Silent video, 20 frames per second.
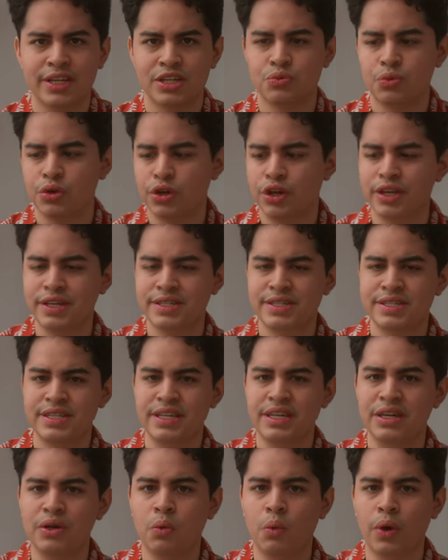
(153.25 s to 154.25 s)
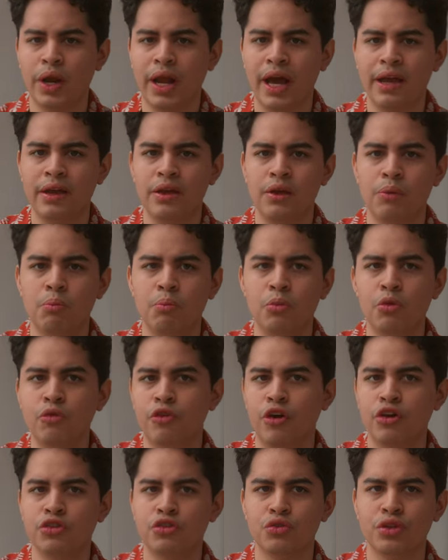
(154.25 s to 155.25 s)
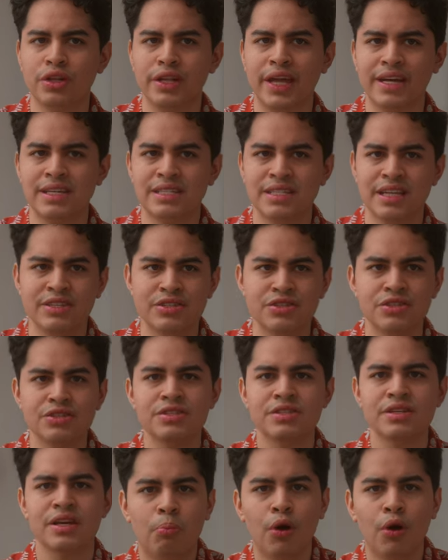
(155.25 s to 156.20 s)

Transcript: as we're gonna see when I move on to the next lenses,